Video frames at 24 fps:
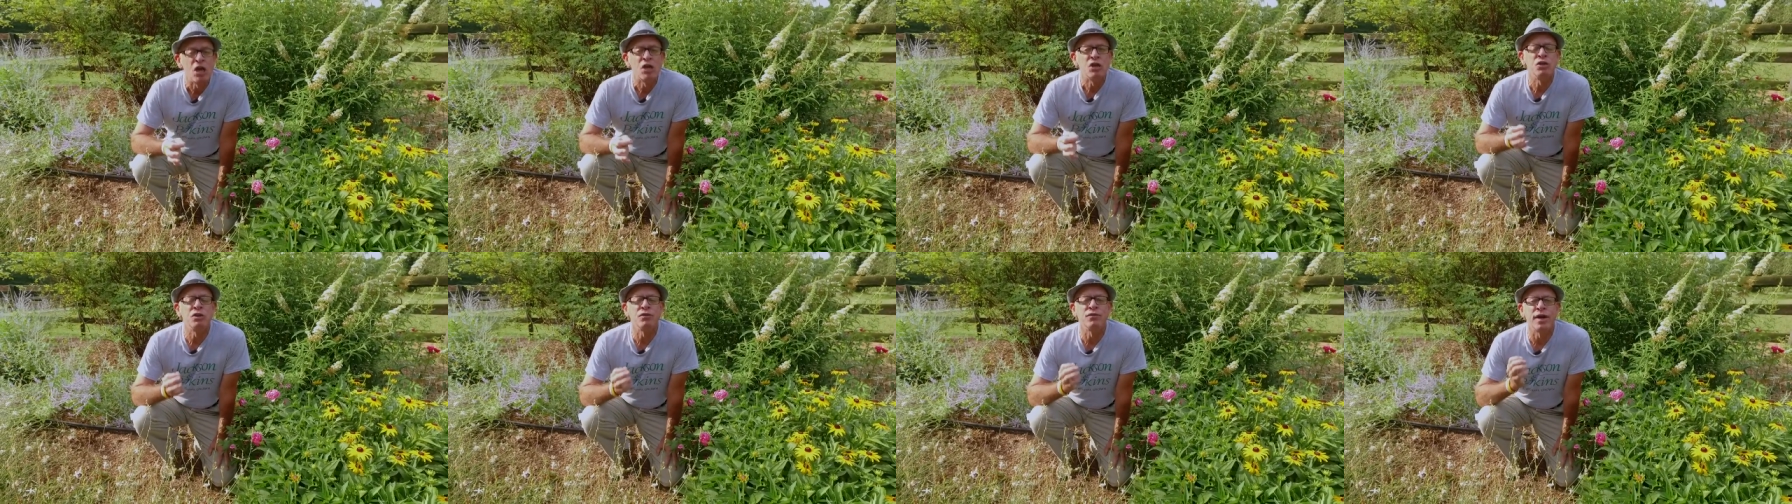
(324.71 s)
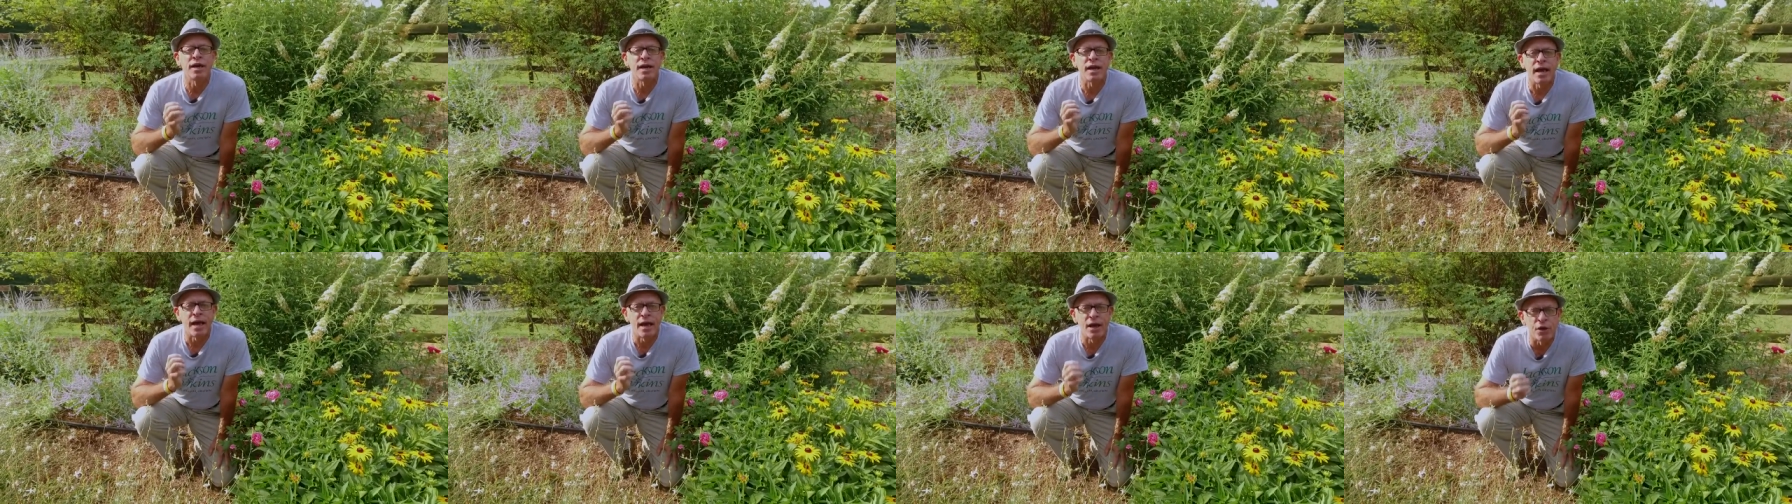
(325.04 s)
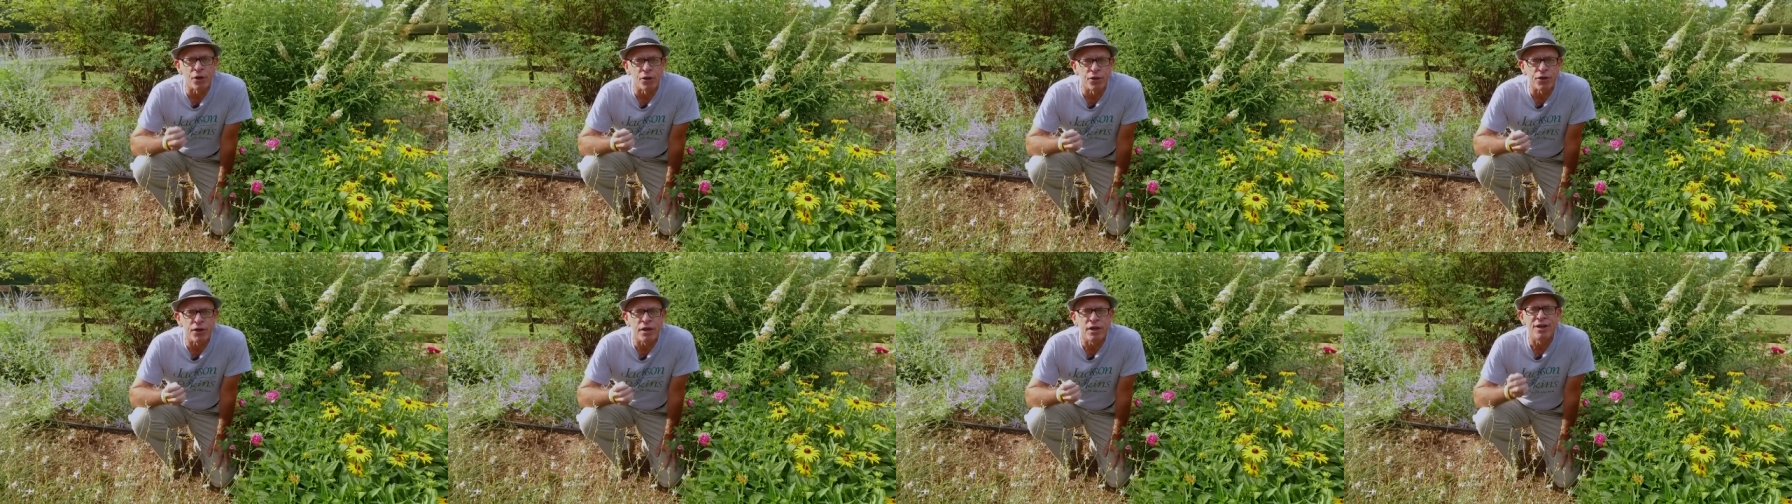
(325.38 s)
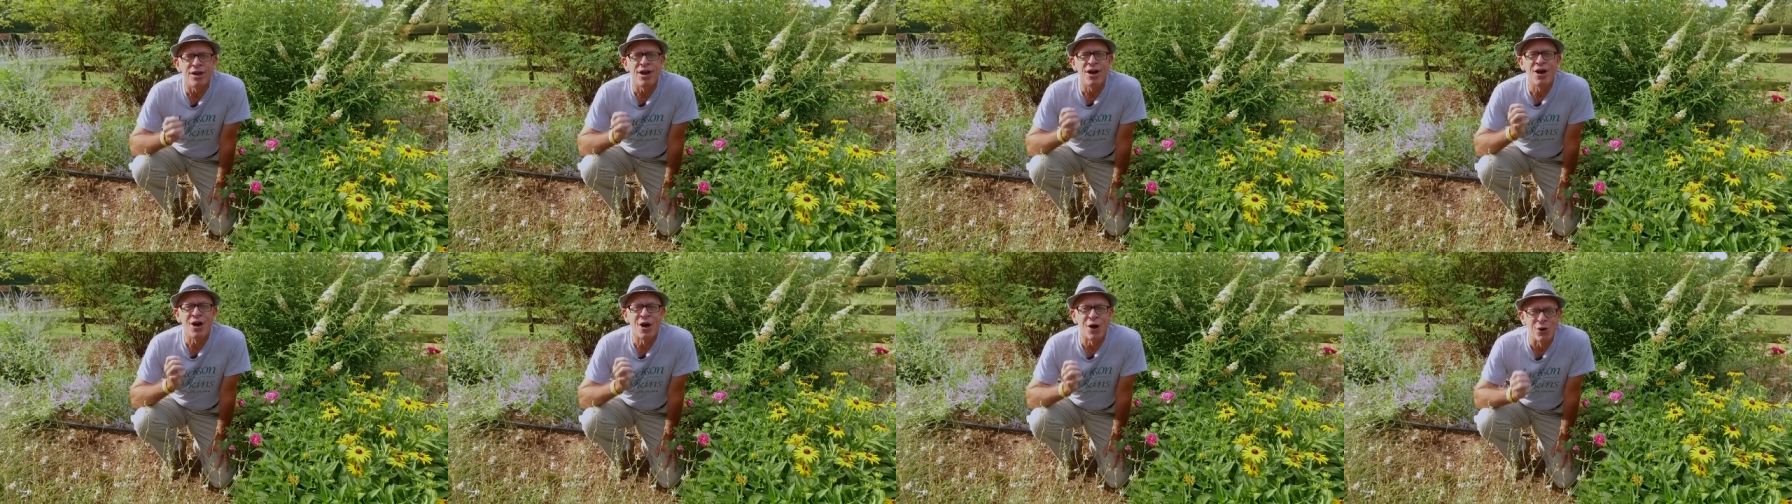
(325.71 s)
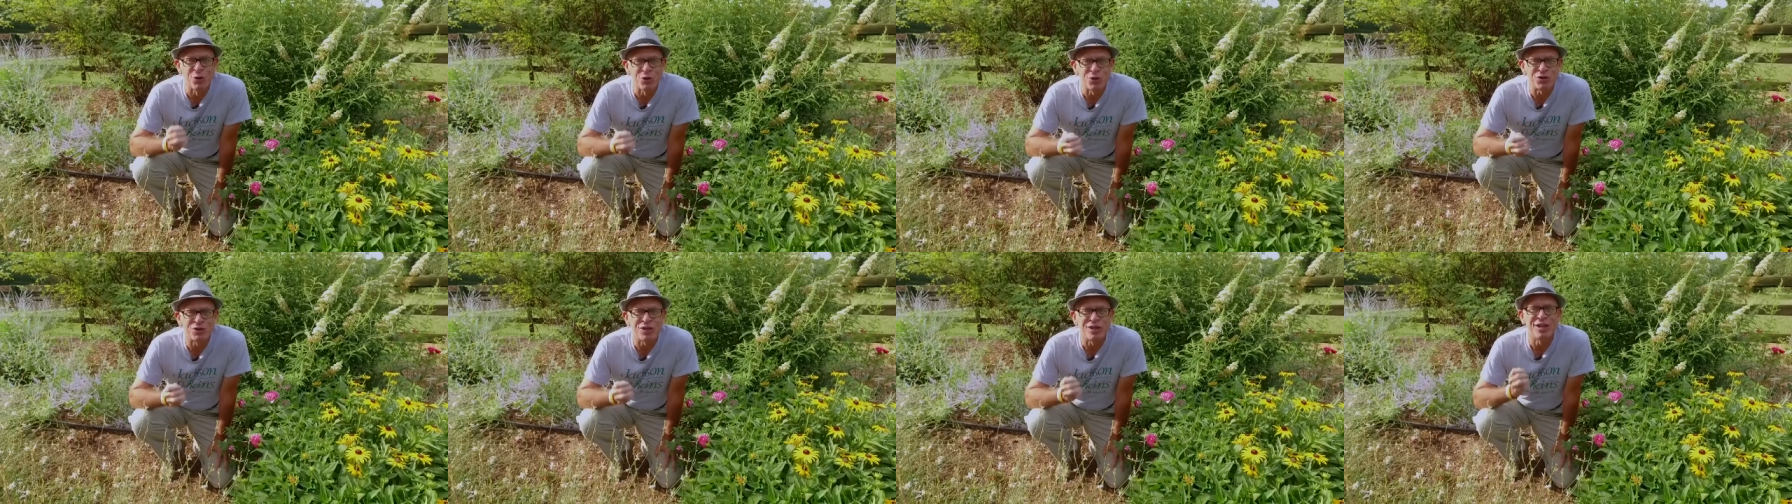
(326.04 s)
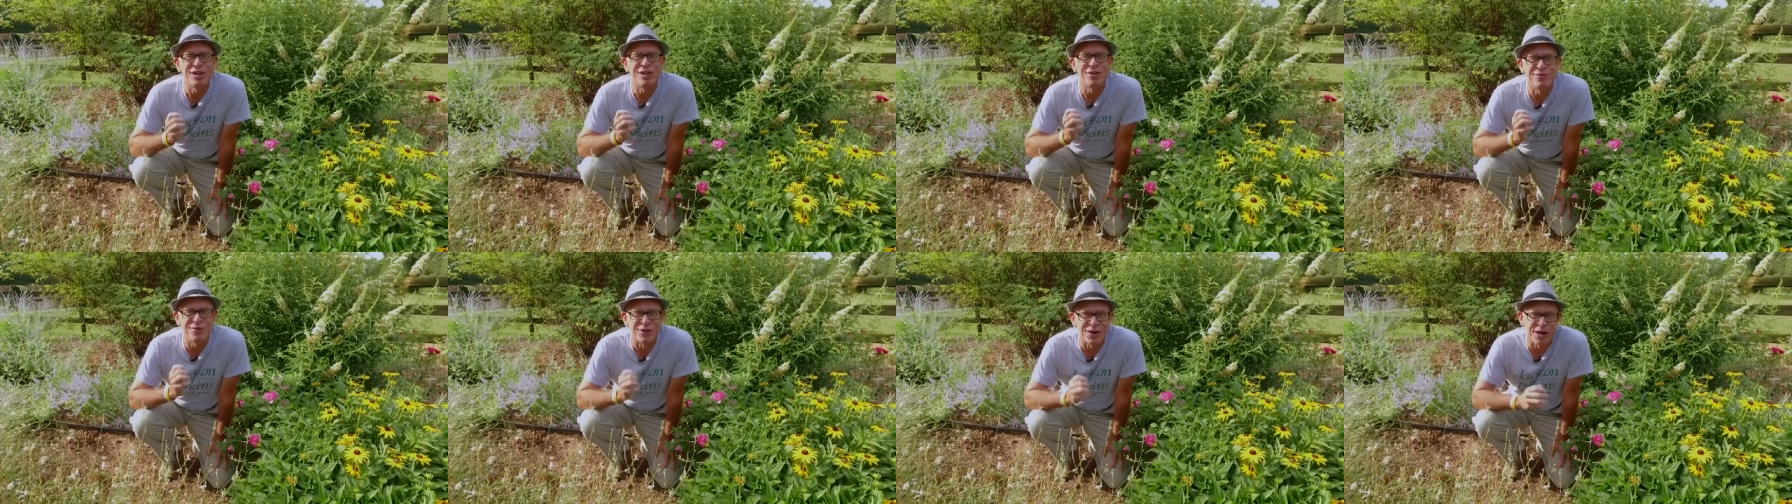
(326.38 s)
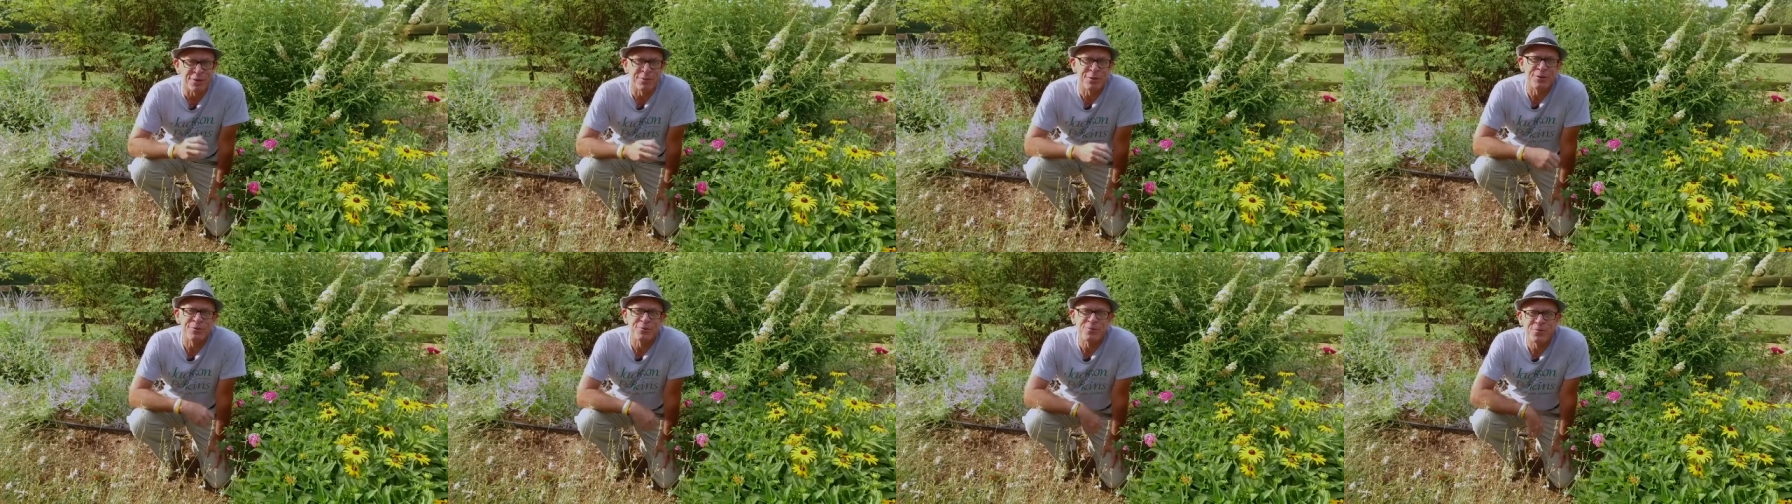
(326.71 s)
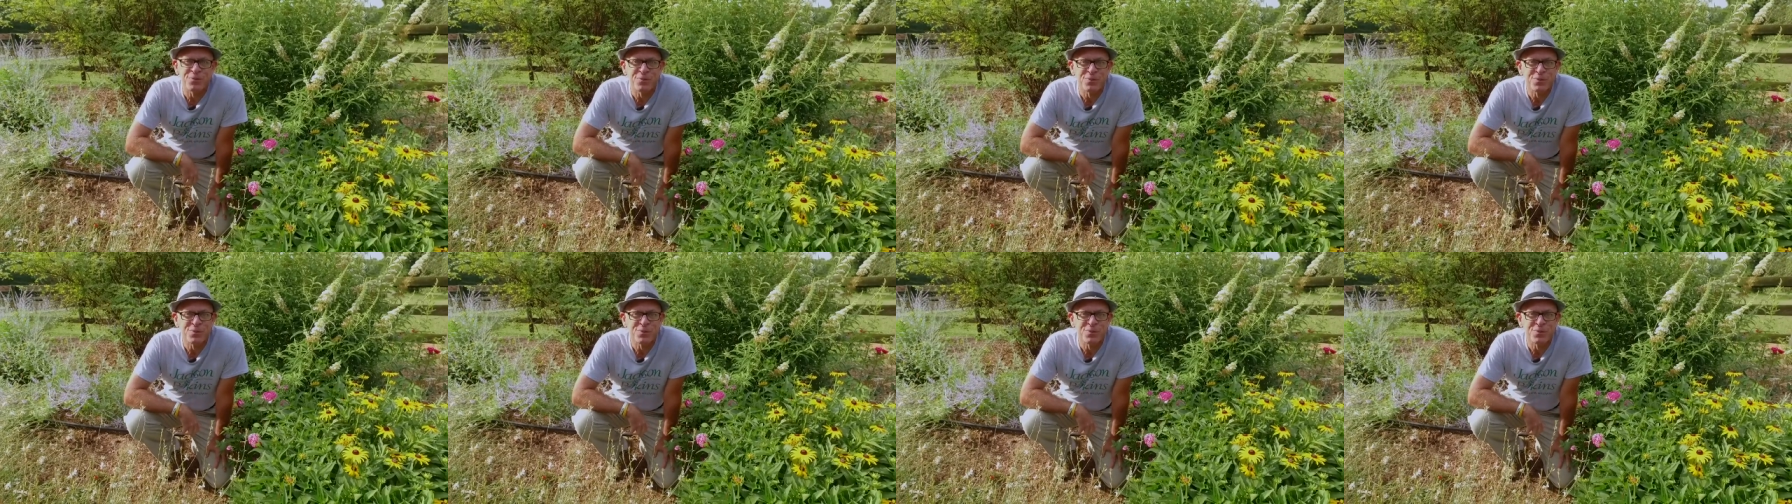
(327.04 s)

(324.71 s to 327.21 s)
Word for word: you've got a healthy host environment.